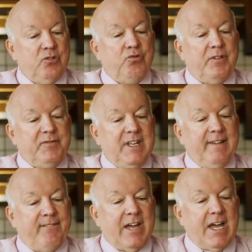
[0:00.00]
Drifting
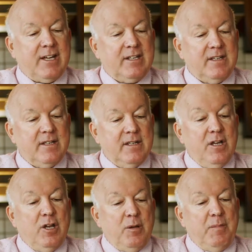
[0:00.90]
fact.
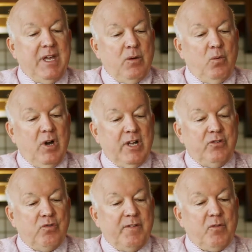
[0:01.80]
A man-o-war
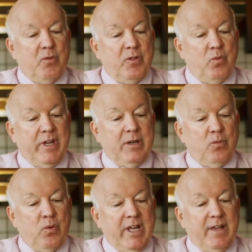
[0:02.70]
drifts with wind,
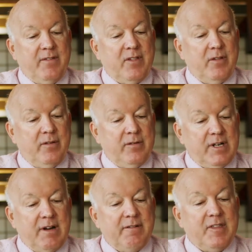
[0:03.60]
waves,
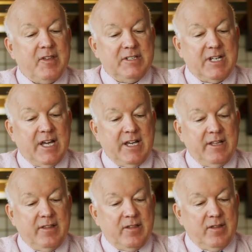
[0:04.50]
currents, and
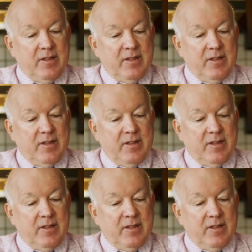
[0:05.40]
tides.